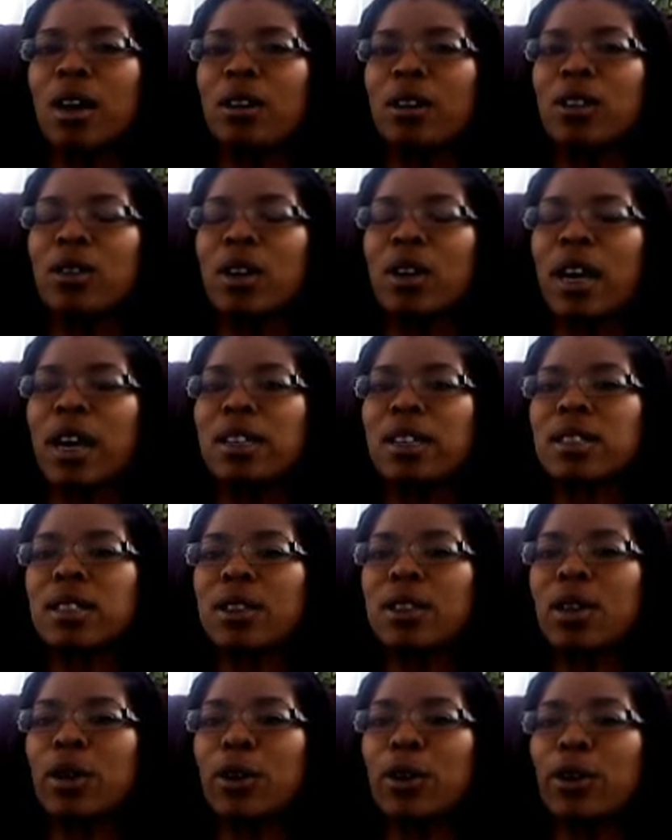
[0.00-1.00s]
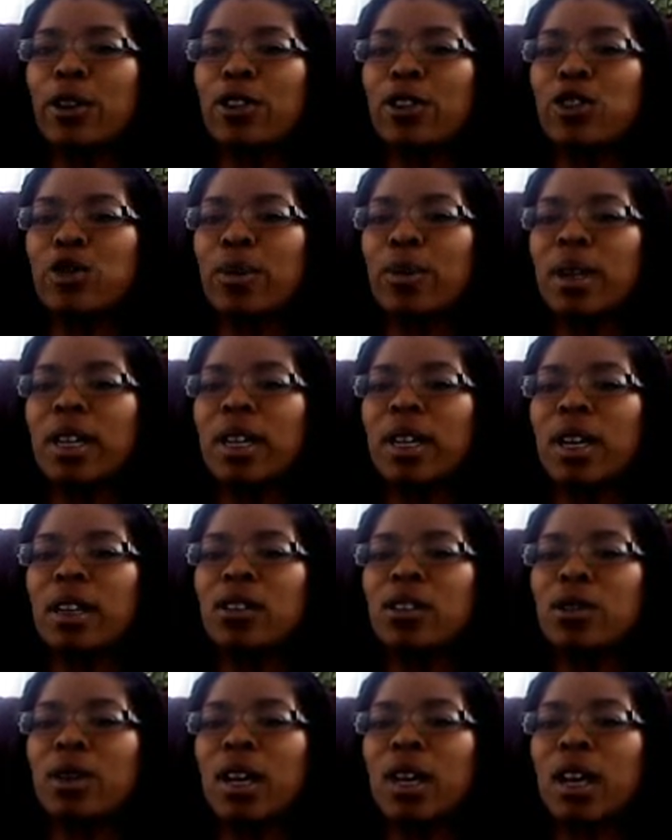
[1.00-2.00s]
You guys encouraged me and
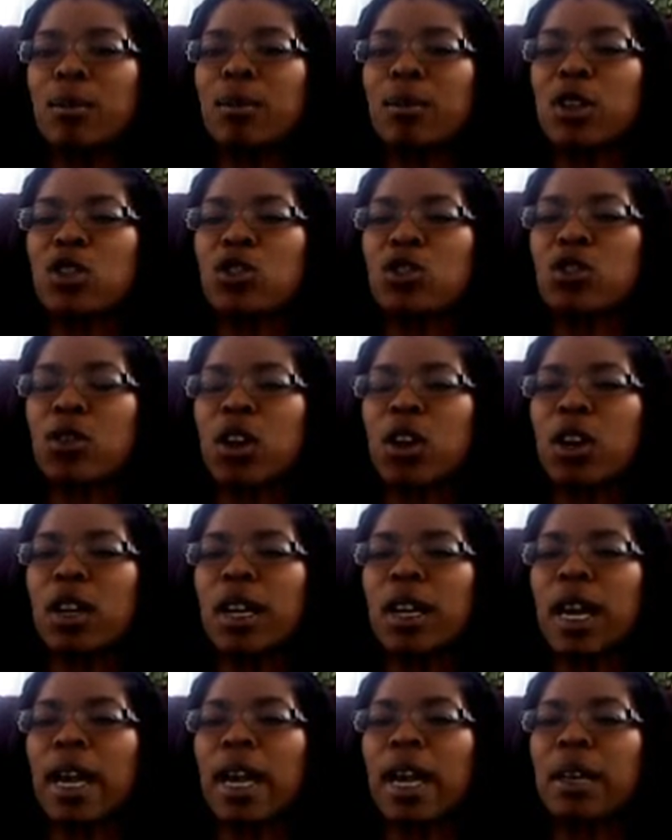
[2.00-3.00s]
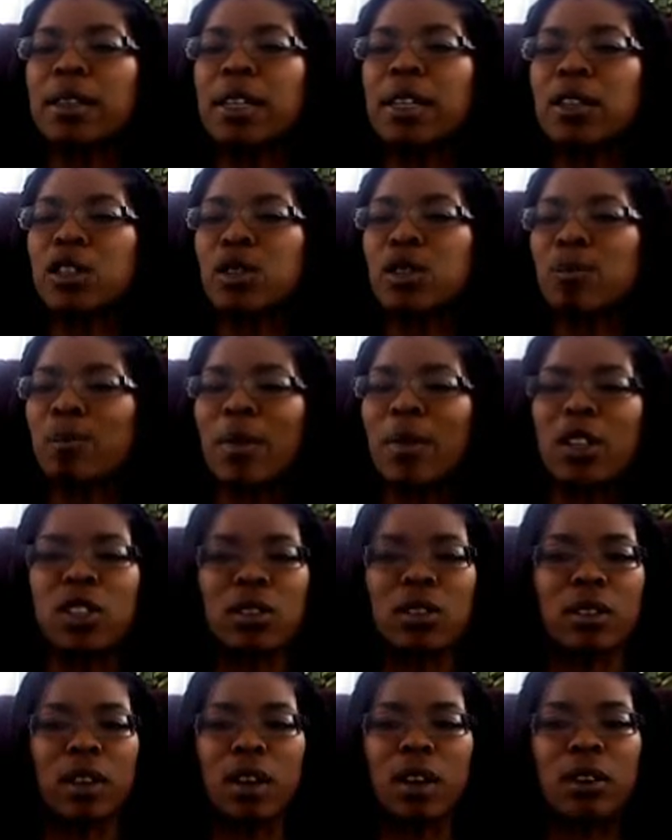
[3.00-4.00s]
you kept me strong, and there's
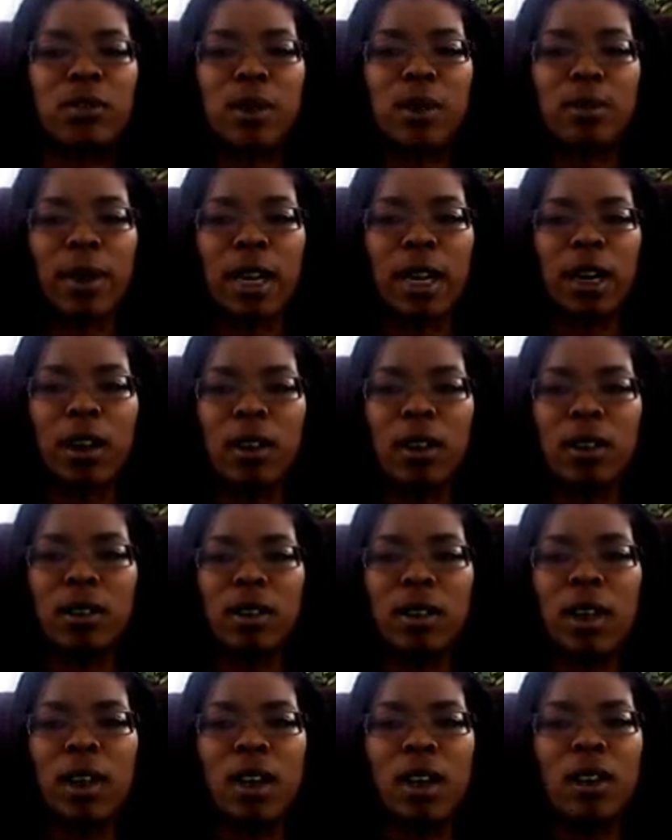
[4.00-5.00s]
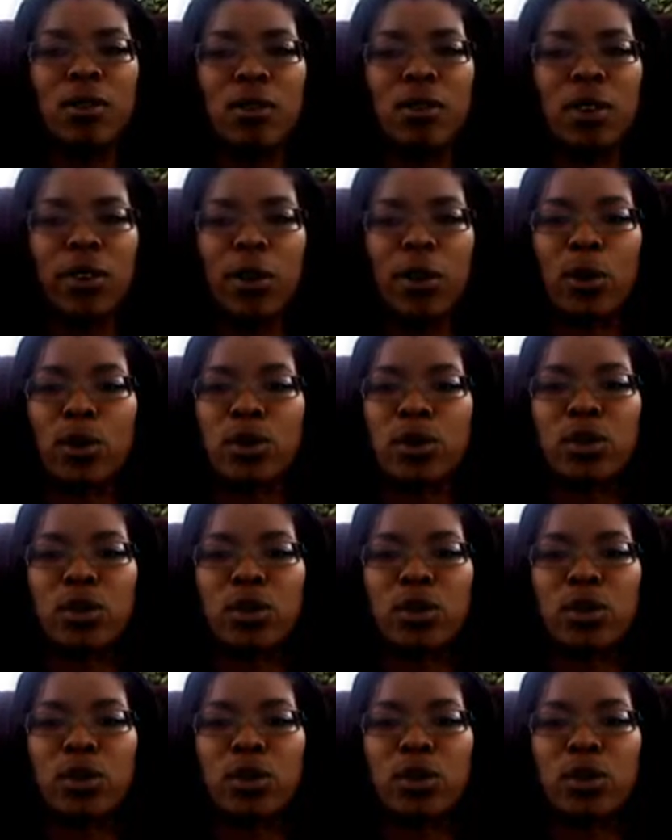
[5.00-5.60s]
much love in my heart for those.